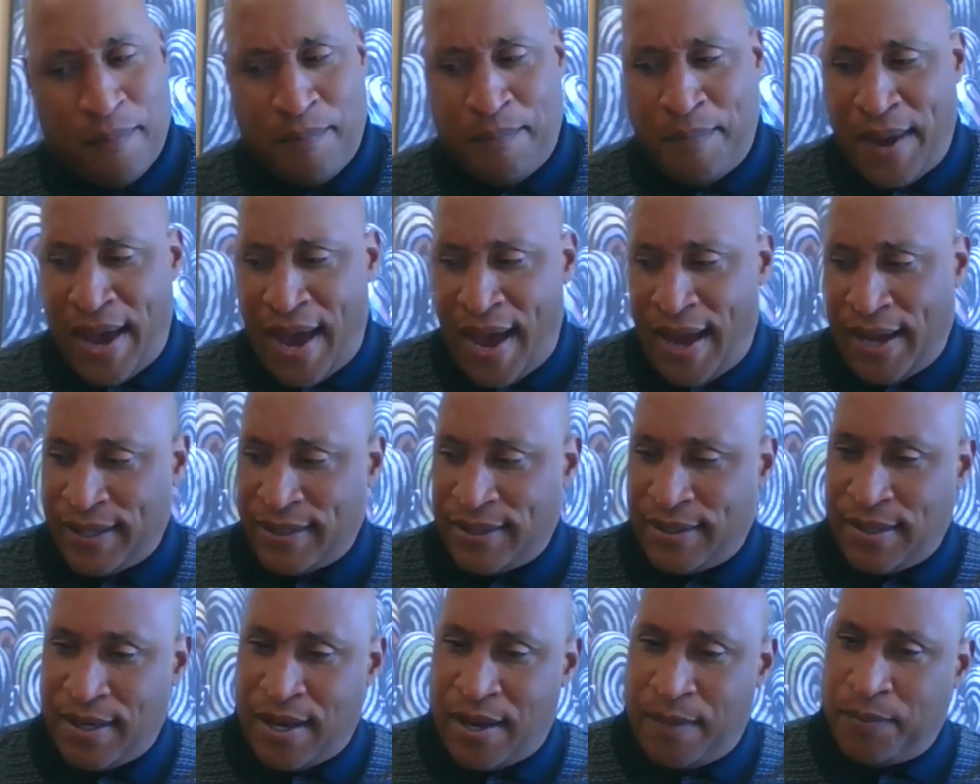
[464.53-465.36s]

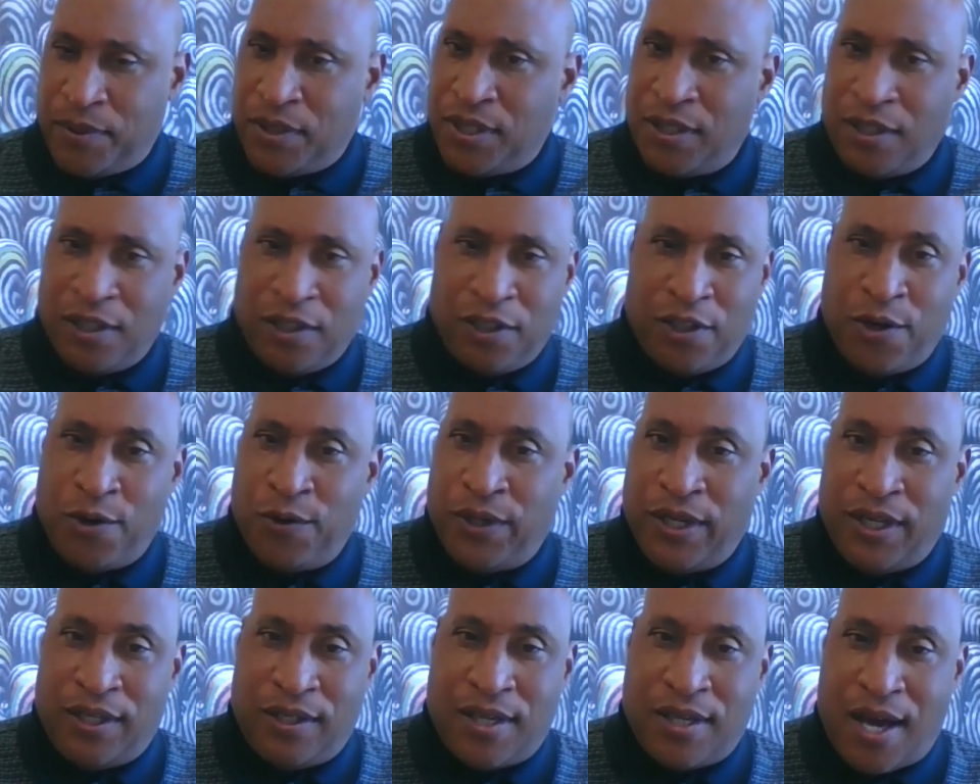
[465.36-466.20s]
backs up to the
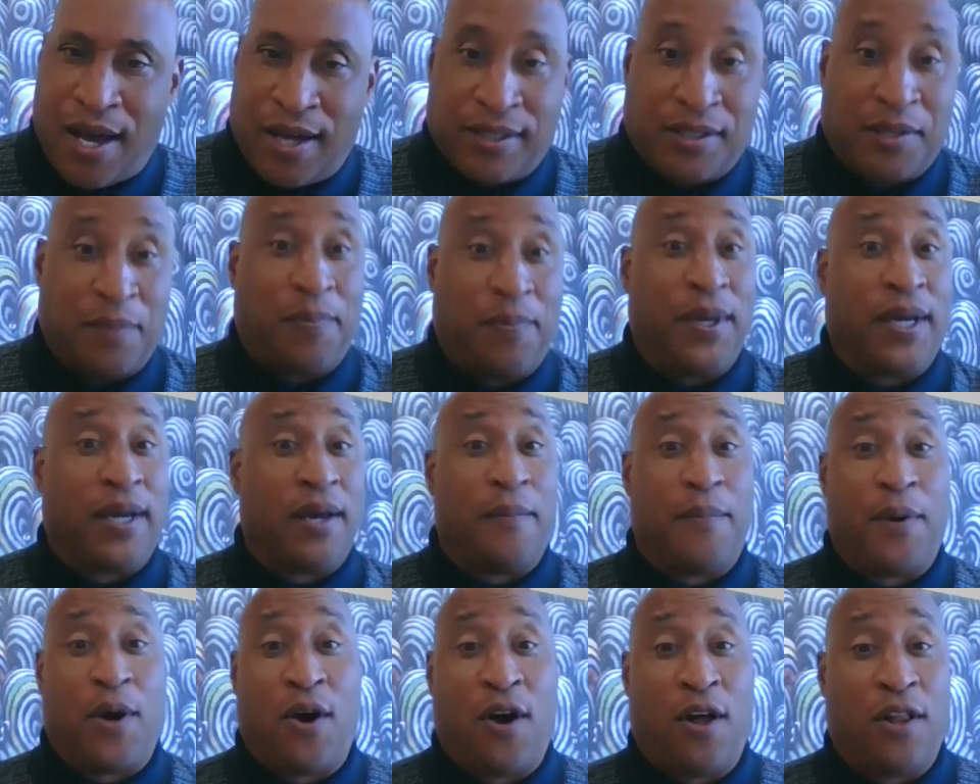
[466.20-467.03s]
loading dock to pick
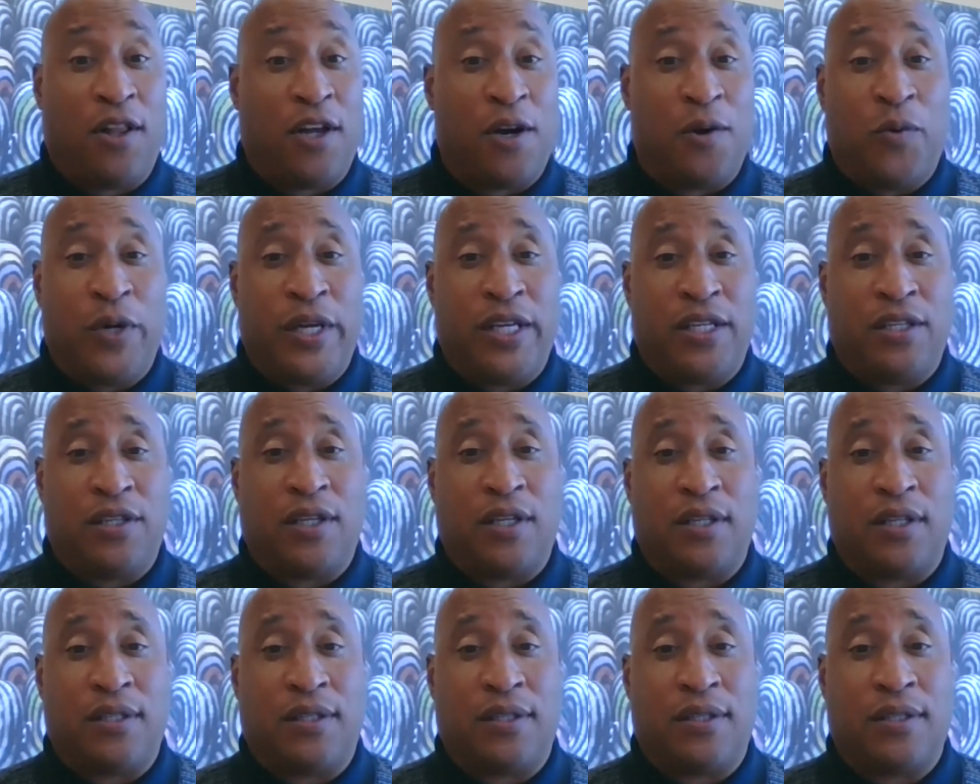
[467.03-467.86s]
up all our
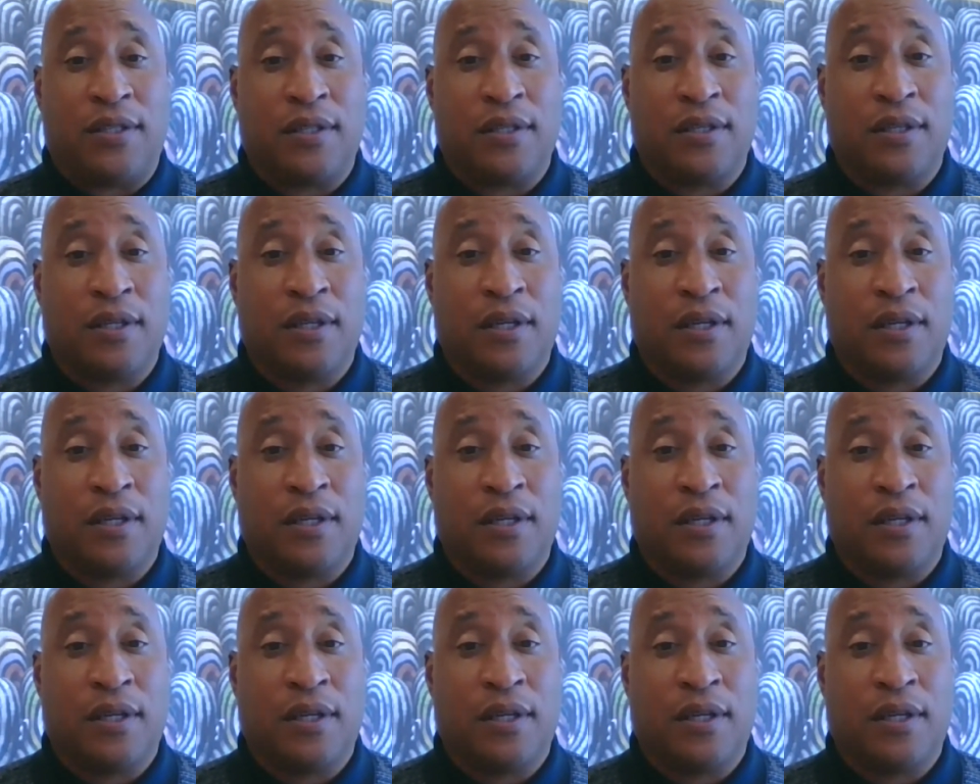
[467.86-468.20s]
widgets,